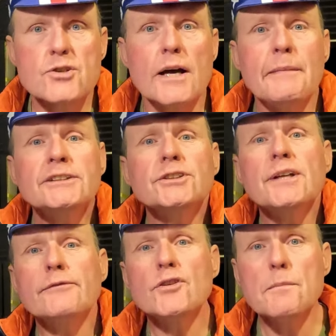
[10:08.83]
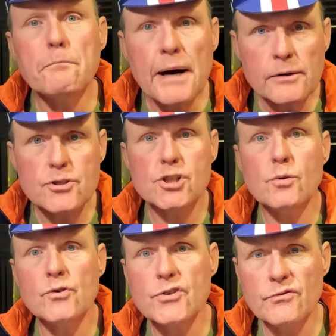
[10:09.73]
So I mentioned that I've done about
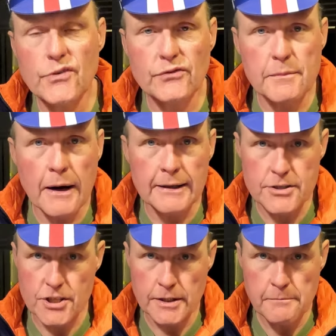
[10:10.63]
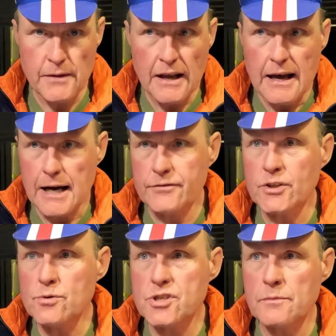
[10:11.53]
250 miles in them. I've
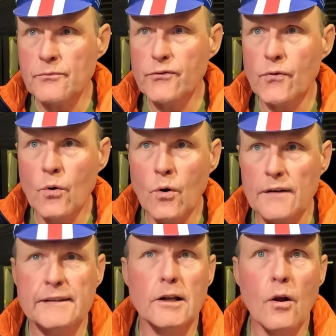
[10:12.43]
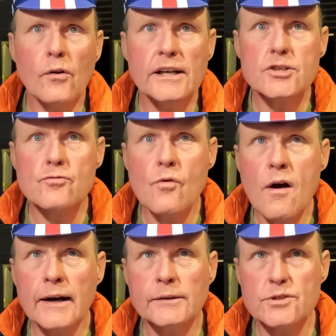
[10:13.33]
used them for, I think the longest
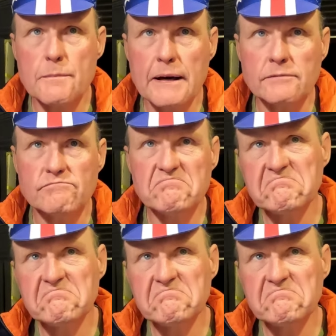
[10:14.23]
ride was about